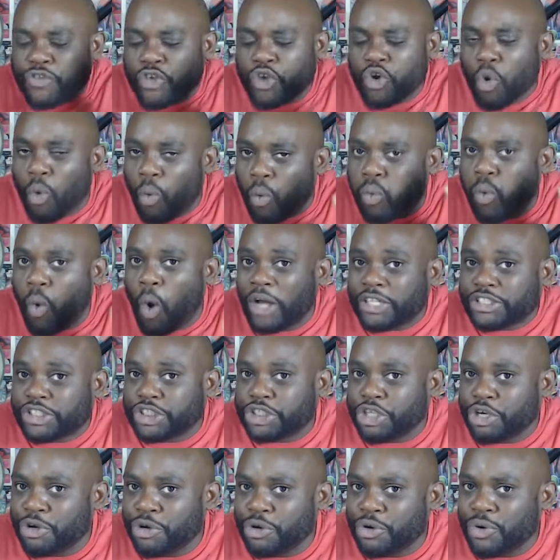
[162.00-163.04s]
you want
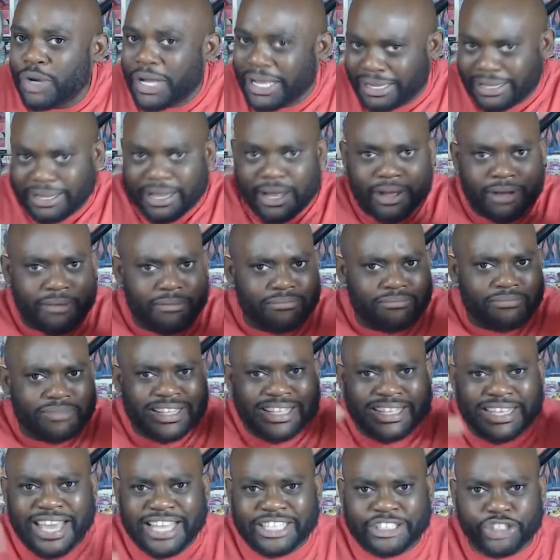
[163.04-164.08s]
to
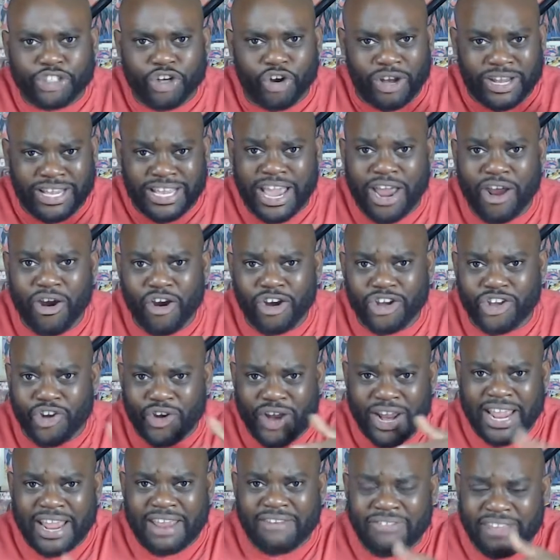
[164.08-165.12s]
get your character
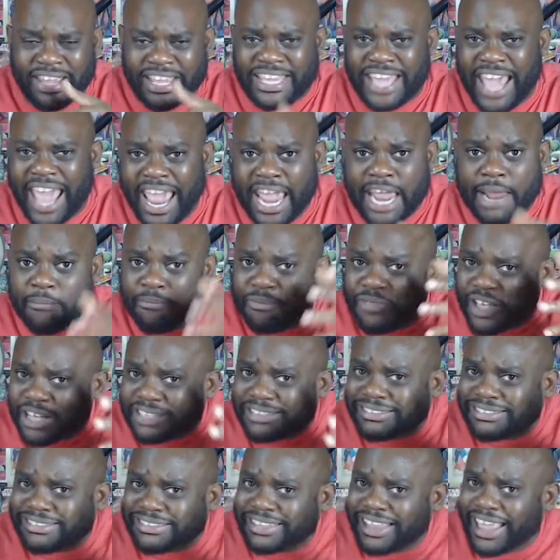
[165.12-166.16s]
in the game, the
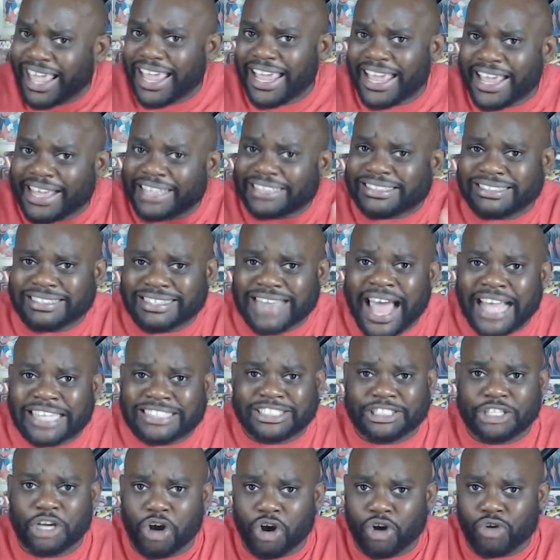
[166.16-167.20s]
thing is not
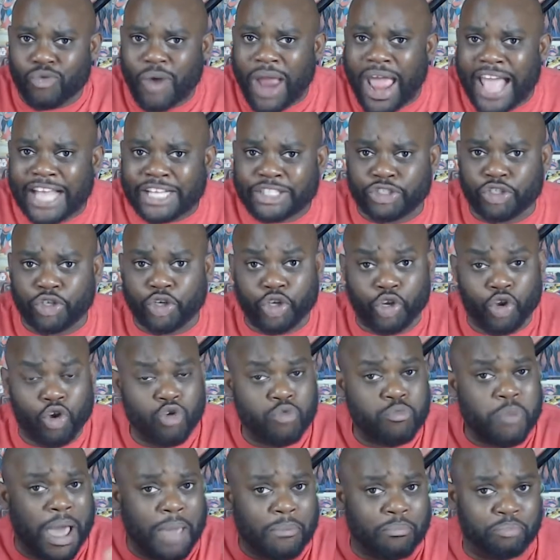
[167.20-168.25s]
to harass the dude
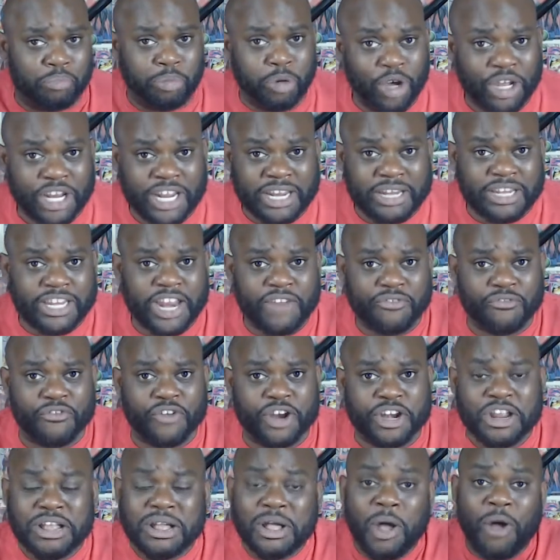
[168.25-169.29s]
by putting
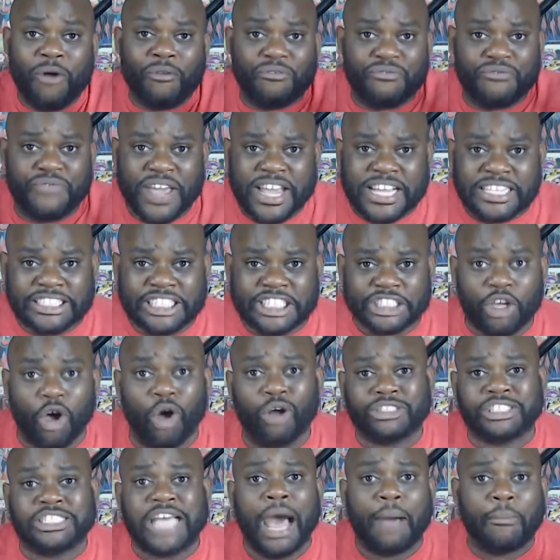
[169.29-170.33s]
different faces on
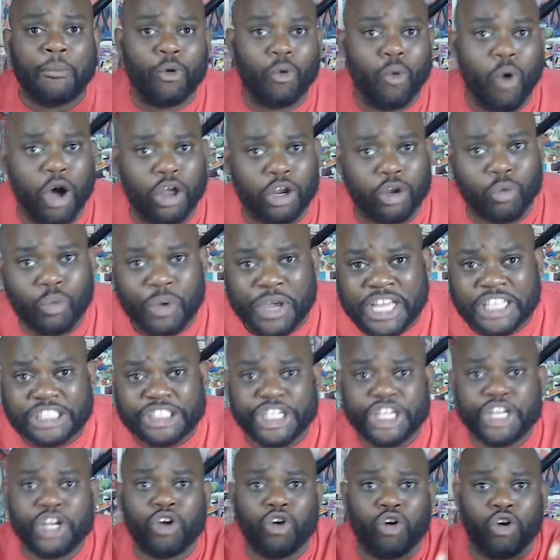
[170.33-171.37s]
top of
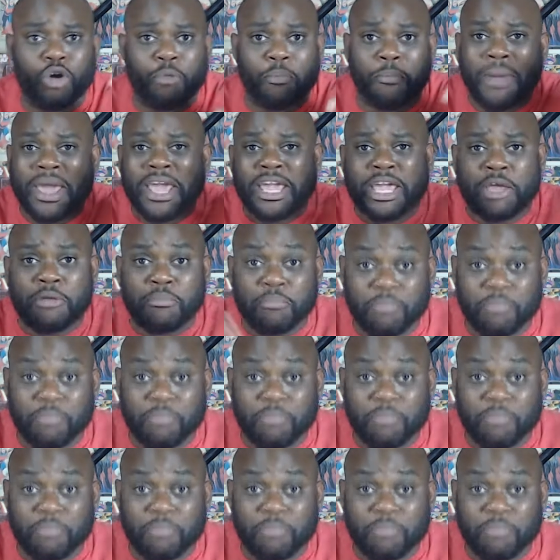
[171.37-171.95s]
Waluigi or making